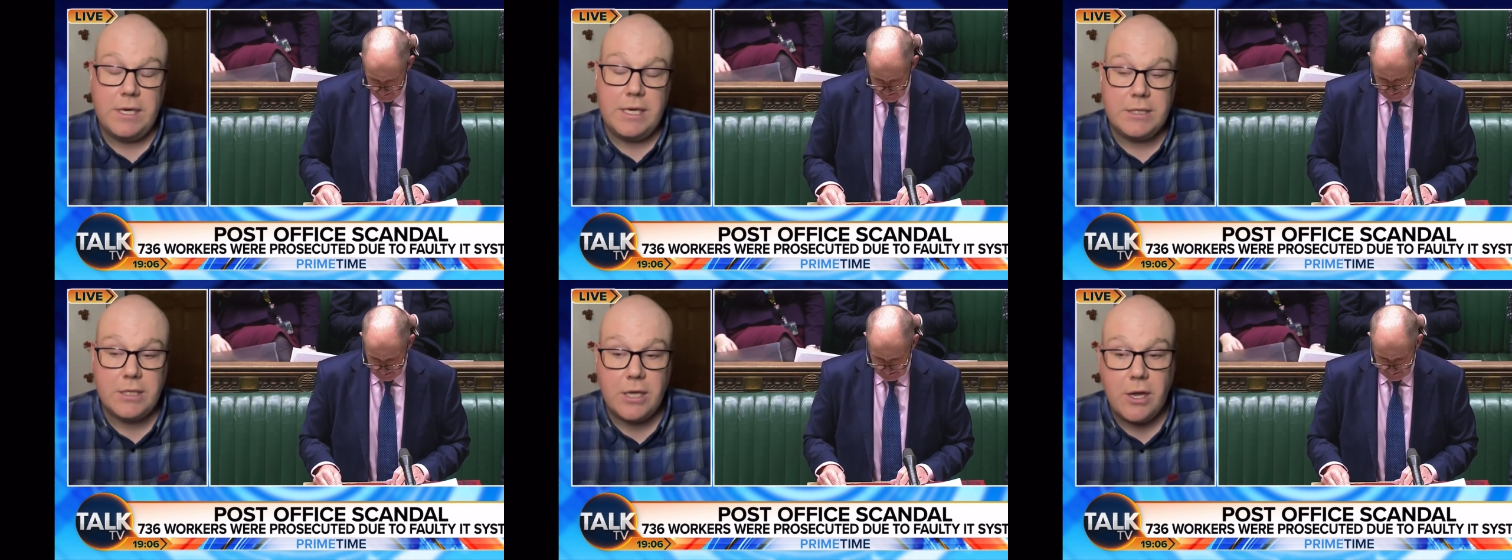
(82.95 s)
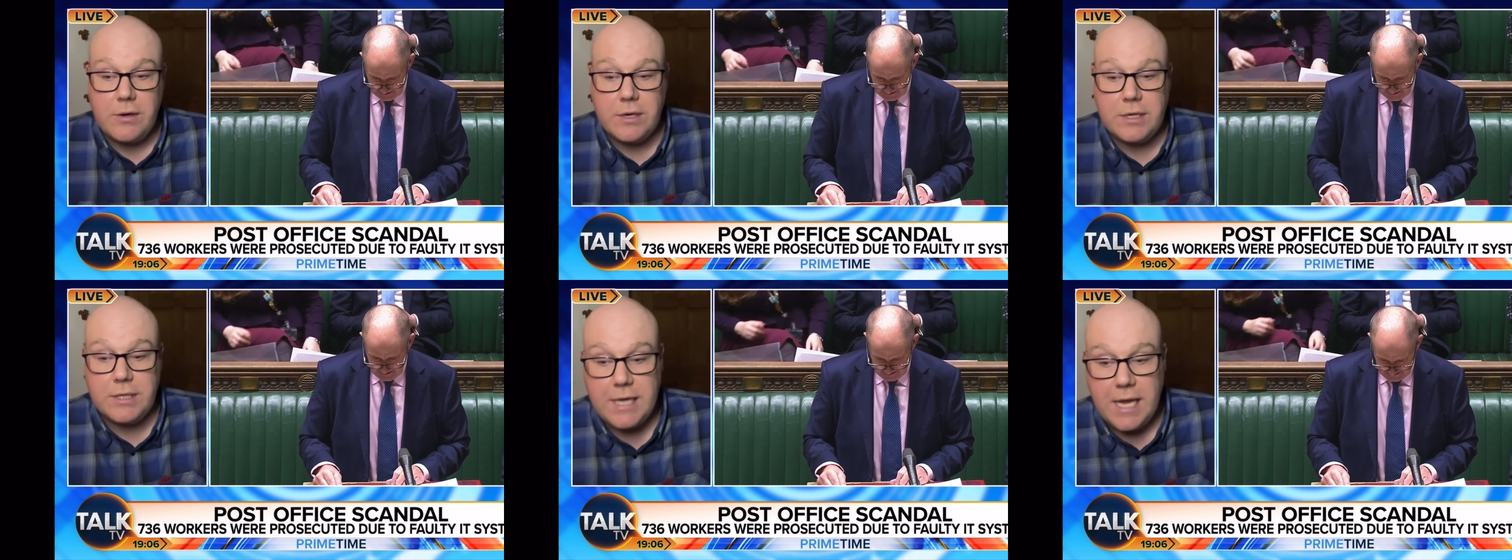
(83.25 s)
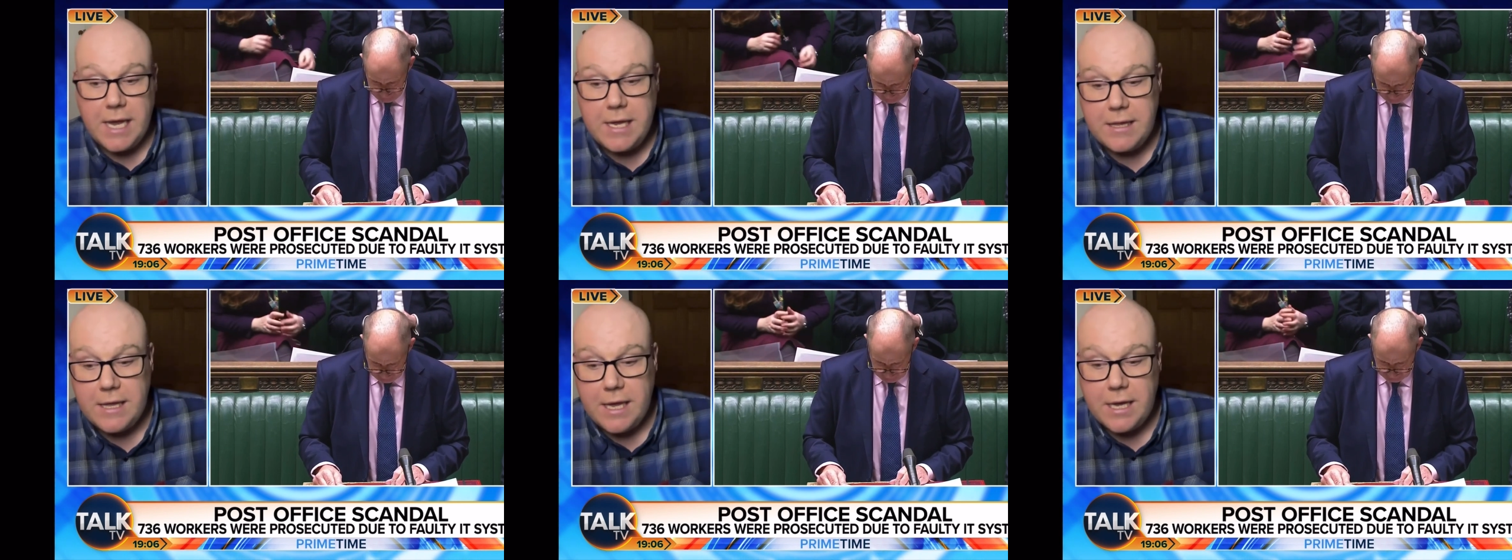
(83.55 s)
is going to
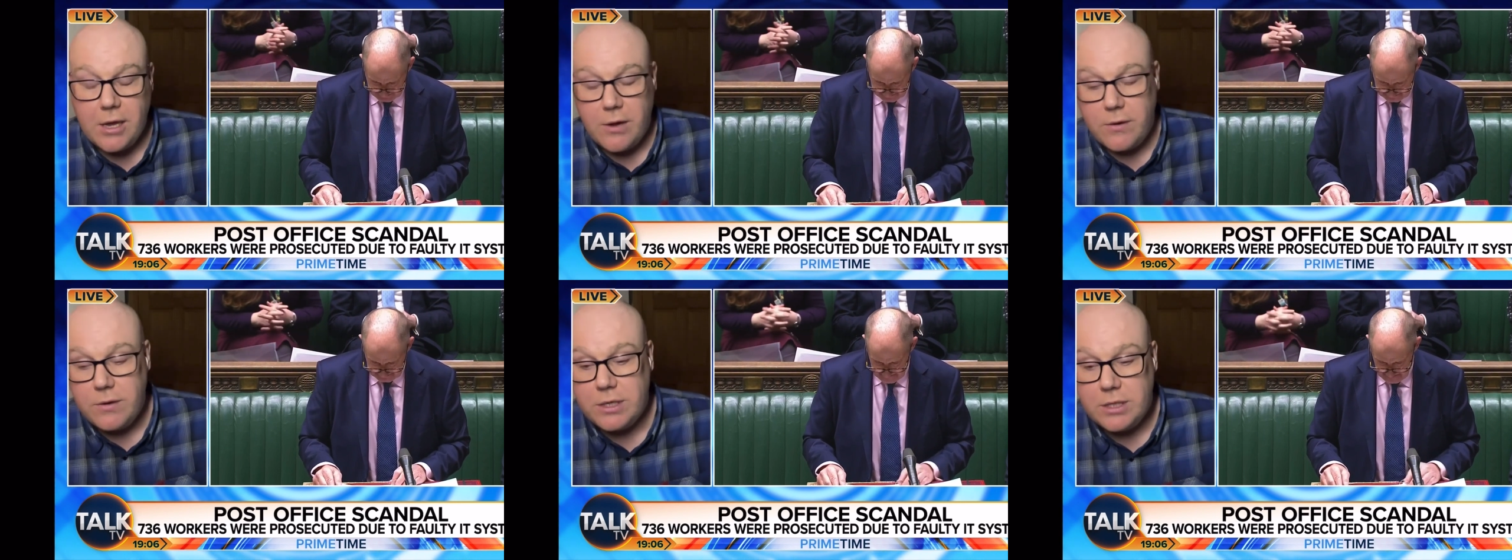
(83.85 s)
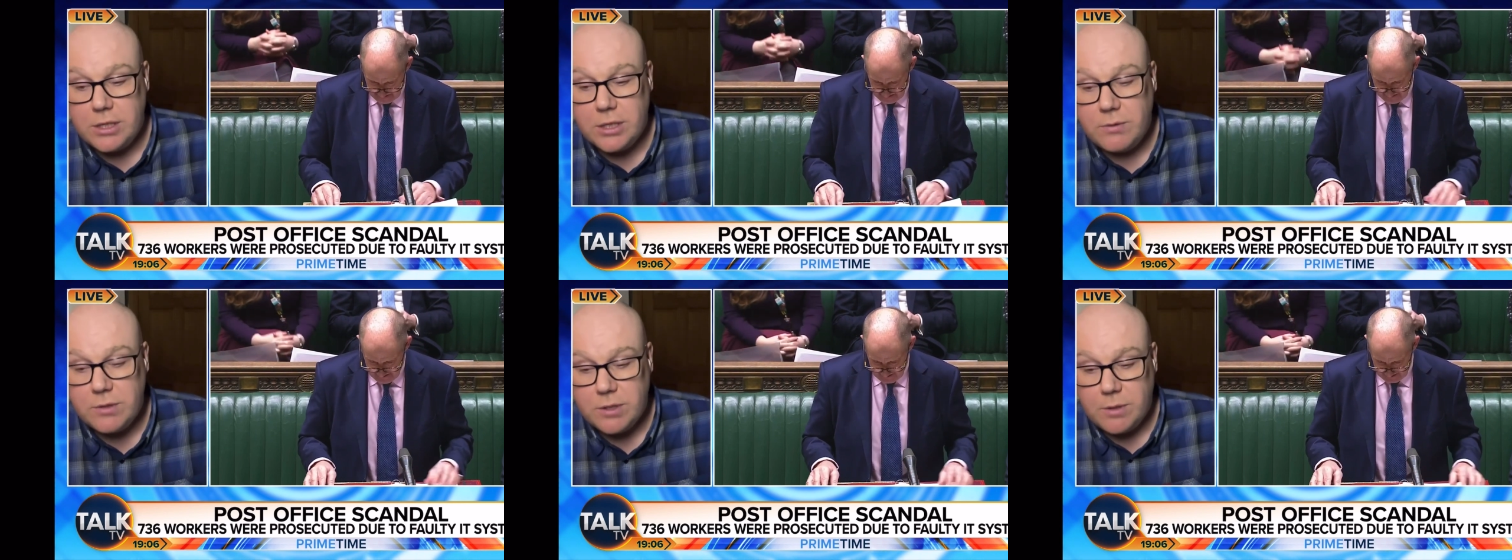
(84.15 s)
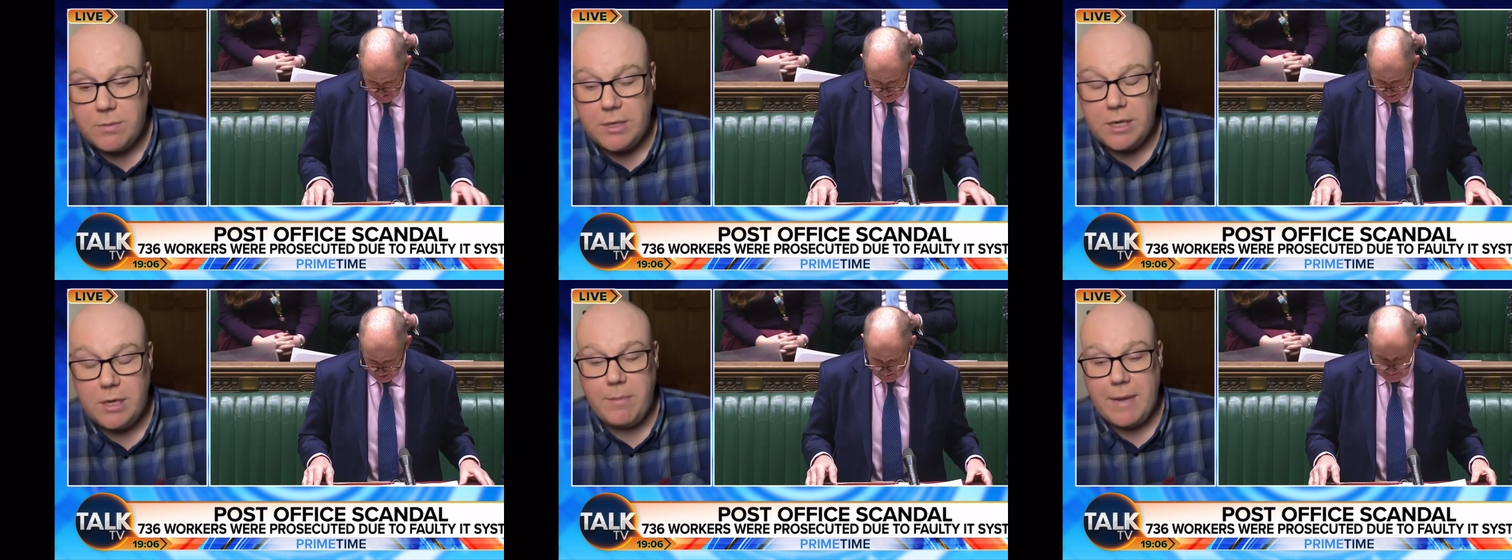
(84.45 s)
say they're going to do
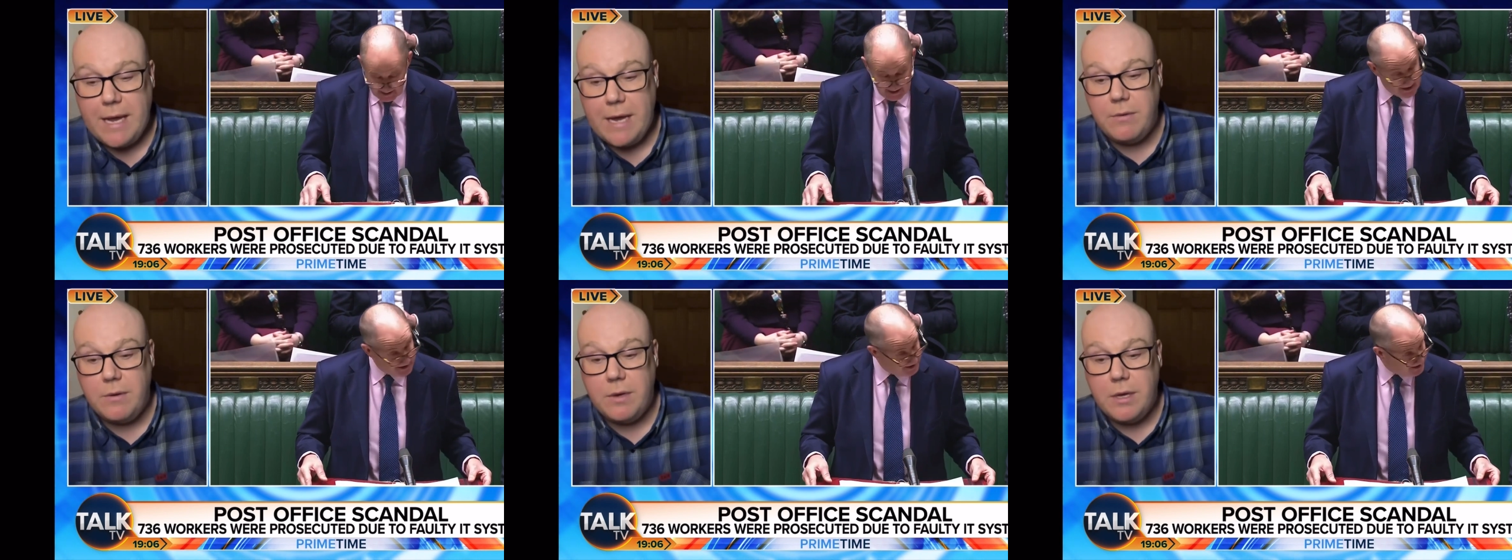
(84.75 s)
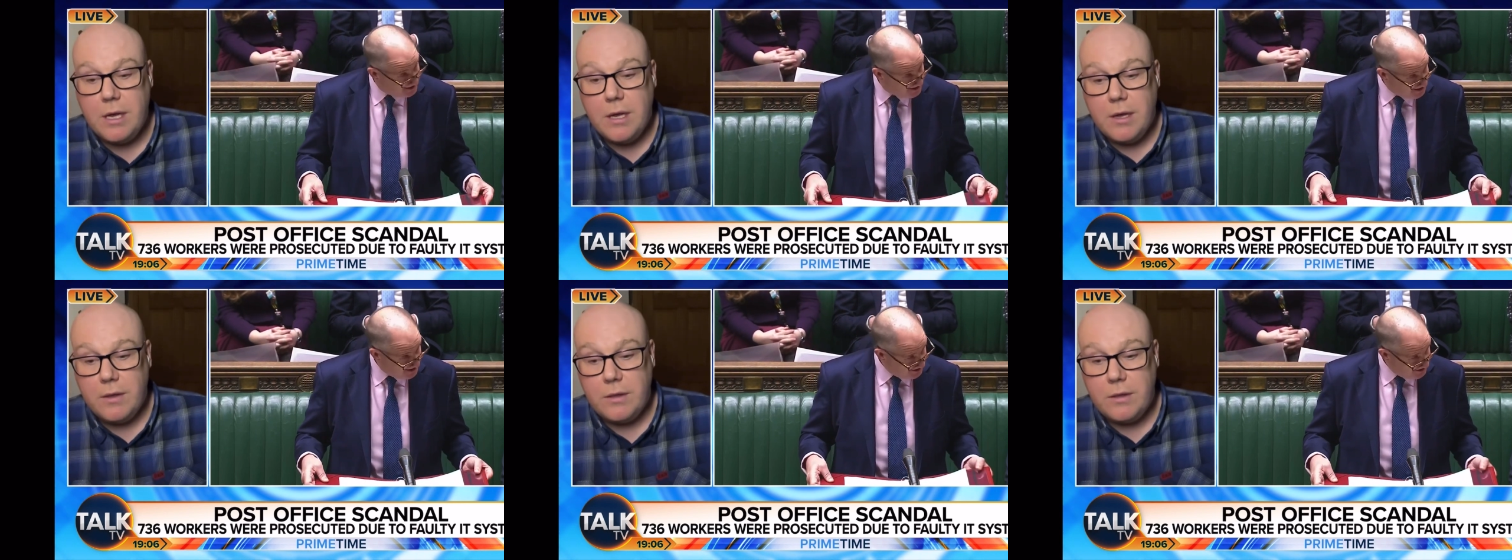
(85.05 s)
something about